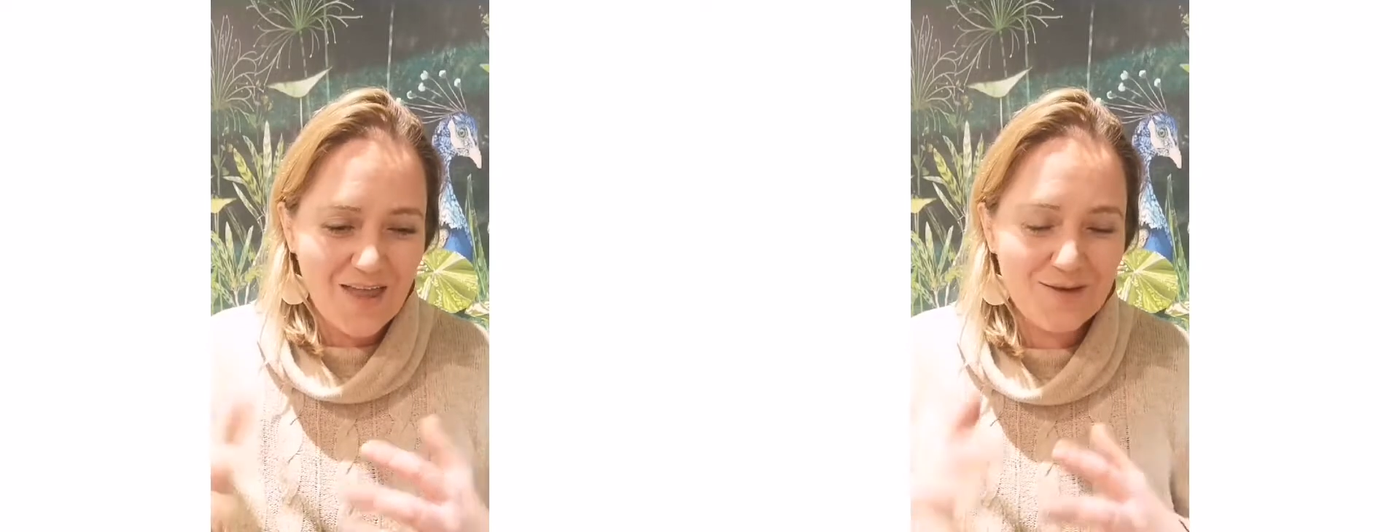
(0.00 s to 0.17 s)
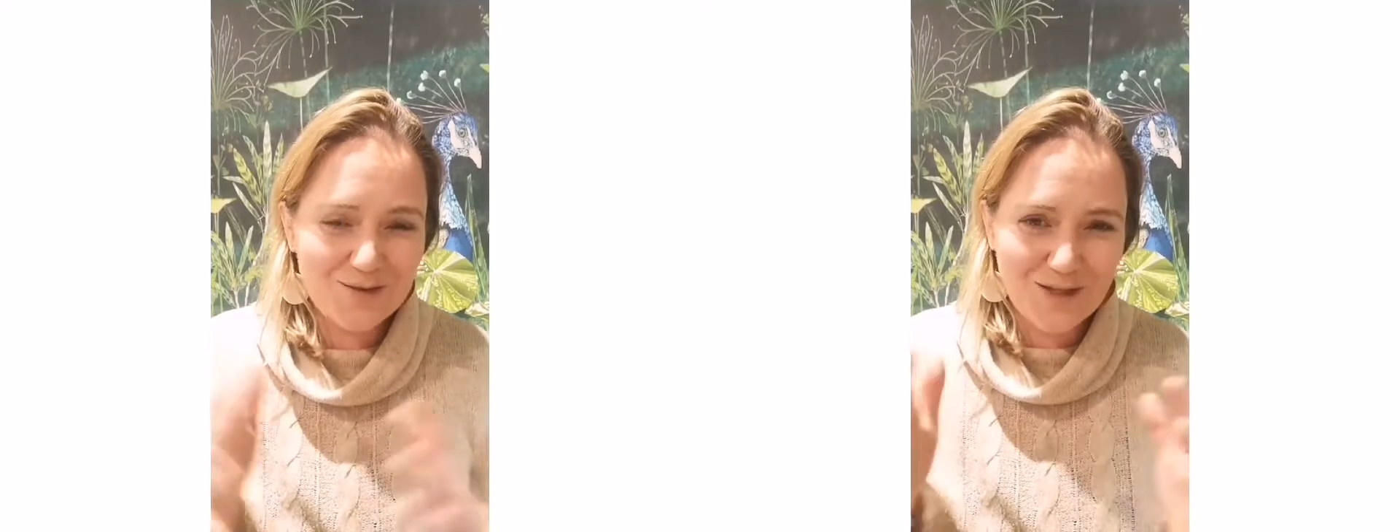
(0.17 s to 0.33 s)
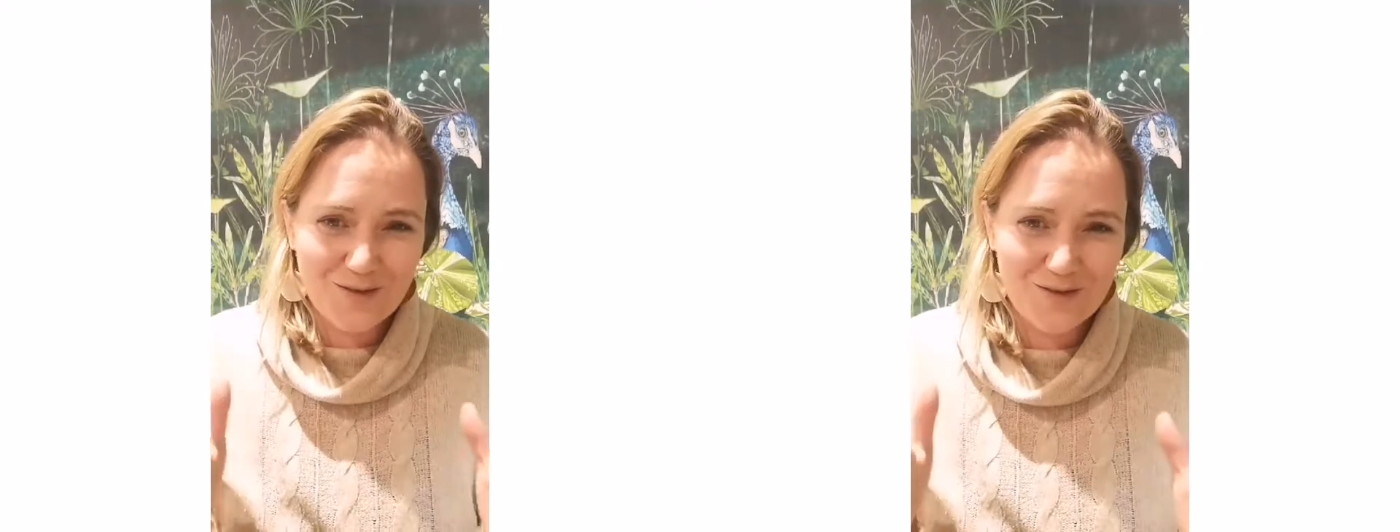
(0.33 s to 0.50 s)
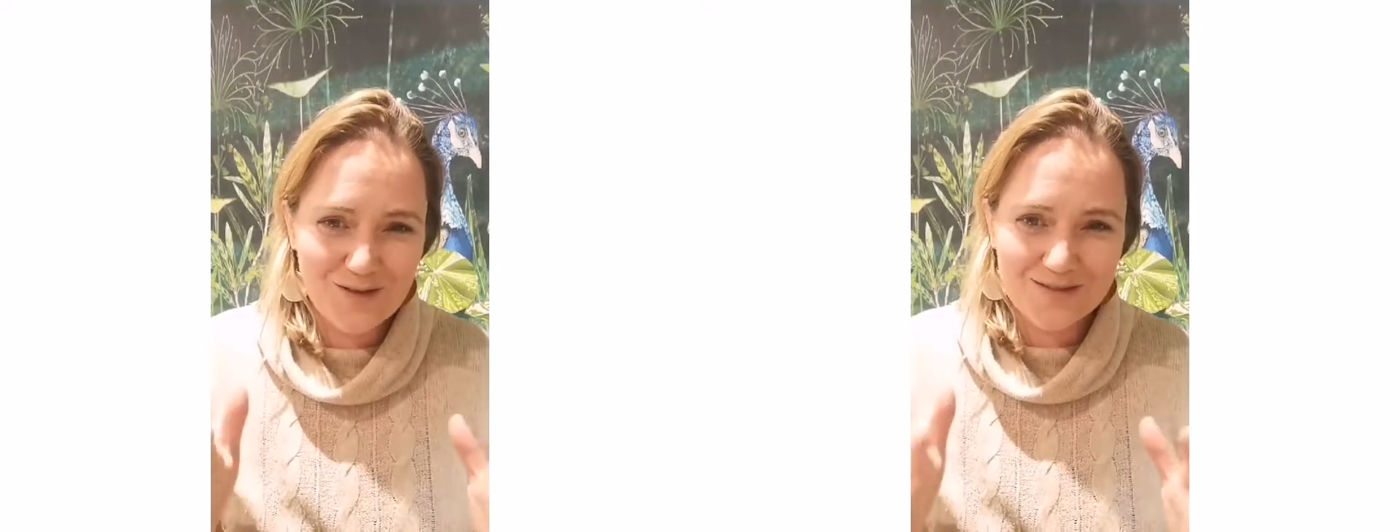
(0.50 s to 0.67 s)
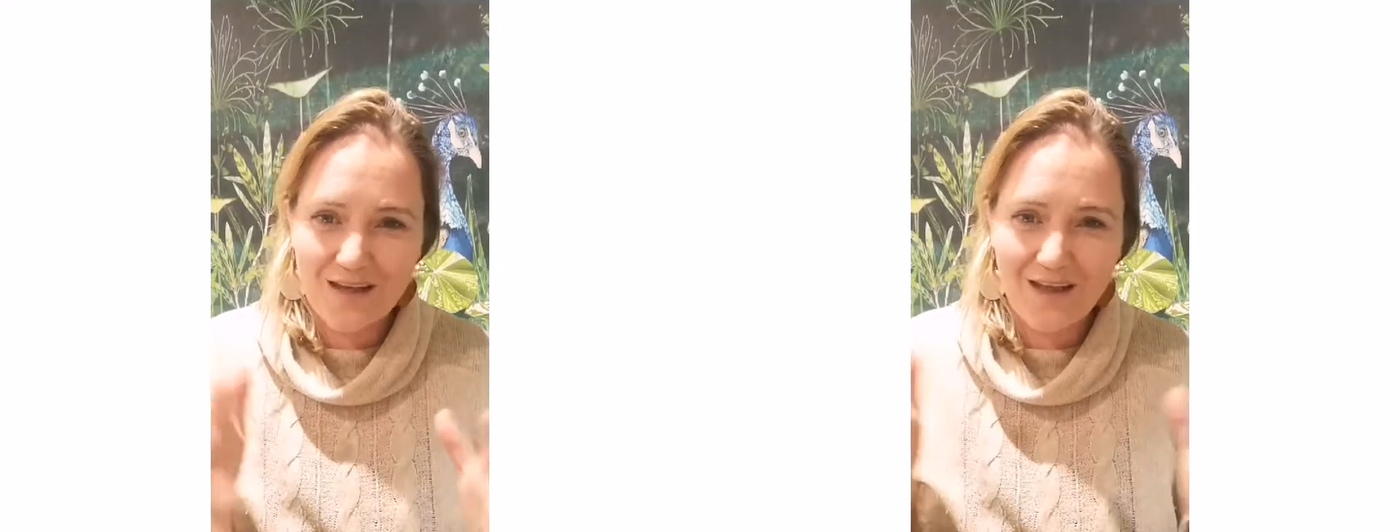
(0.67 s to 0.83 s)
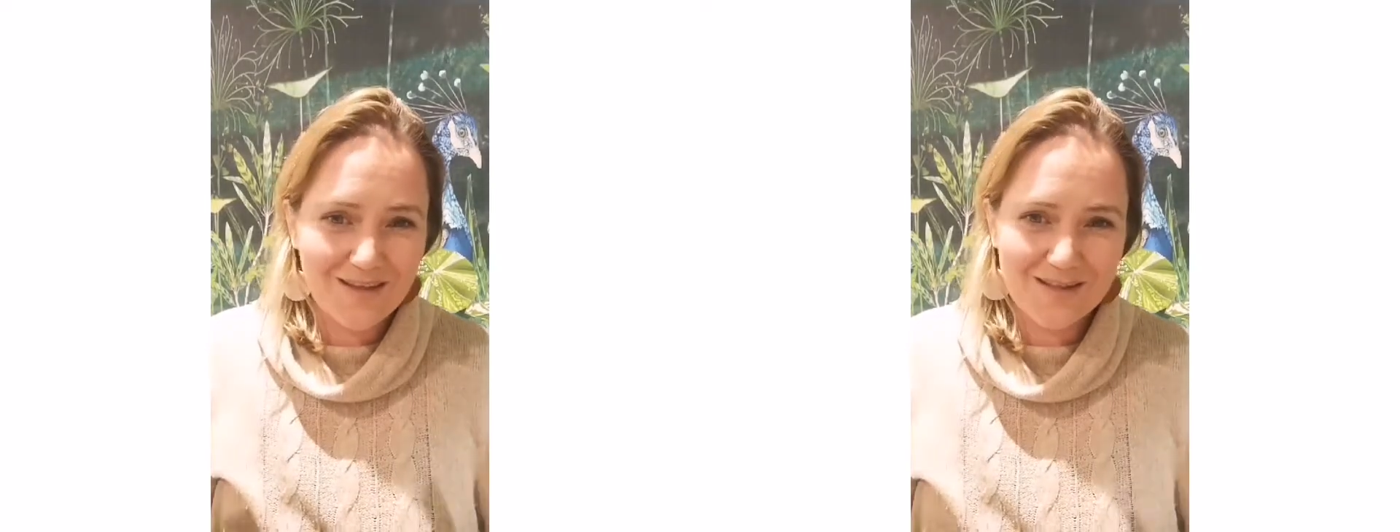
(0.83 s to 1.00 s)
then it was over, and I was
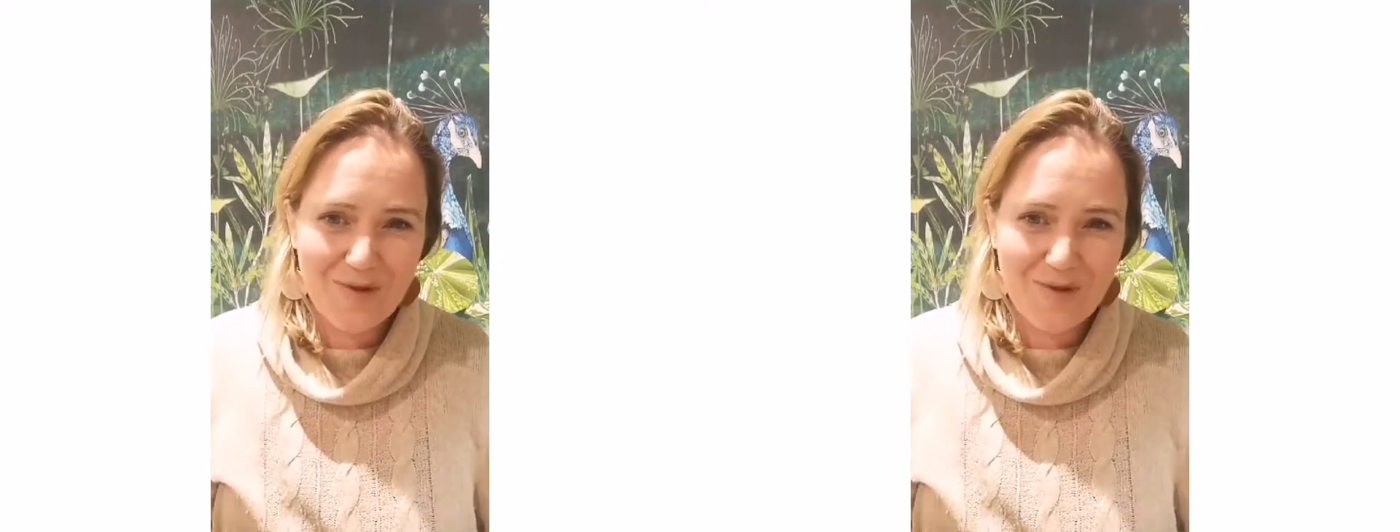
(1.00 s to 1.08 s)
like, that's